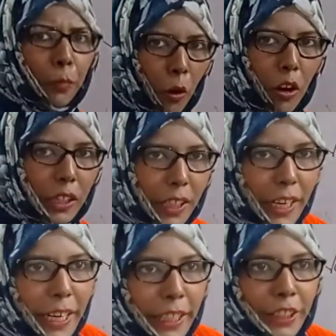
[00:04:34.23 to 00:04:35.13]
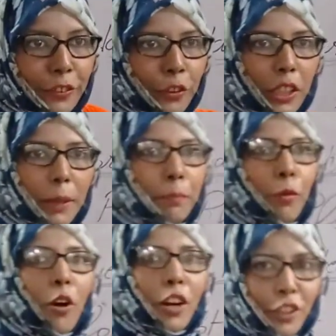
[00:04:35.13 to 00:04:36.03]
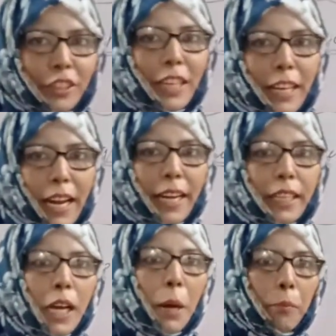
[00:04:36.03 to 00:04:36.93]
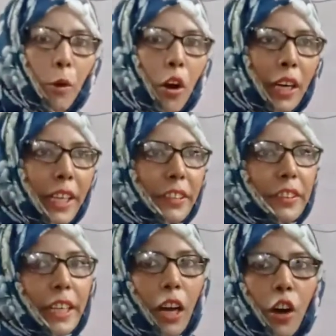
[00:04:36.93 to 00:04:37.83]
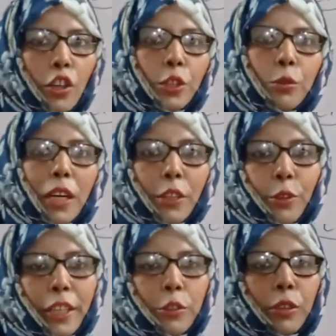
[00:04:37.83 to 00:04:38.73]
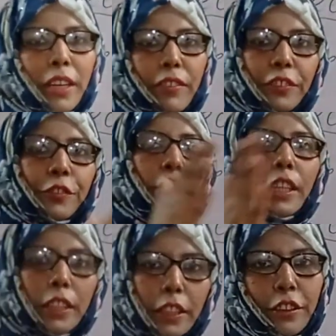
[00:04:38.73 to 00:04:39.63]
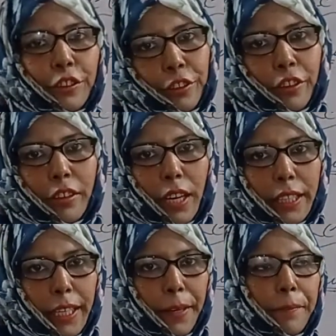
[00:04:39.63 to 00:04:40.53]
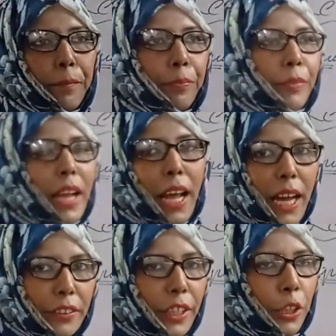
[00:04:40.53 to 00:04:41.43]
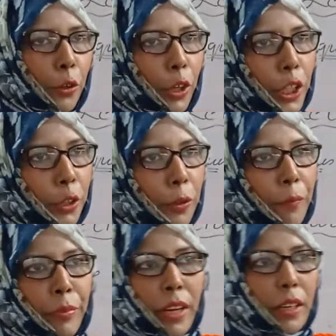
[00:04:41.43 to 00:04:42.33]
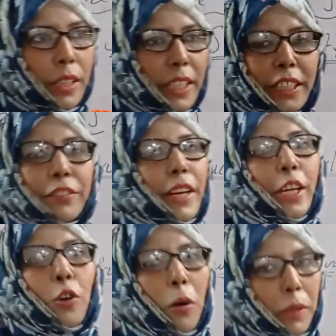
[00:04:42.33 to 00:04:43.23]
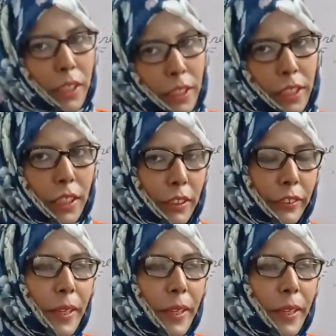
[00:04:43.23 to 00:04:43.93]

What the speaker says: Plot, it is not a plot on the land. Plot is that how you are going to give a structure to your writing. As I told you, it is very common in girls.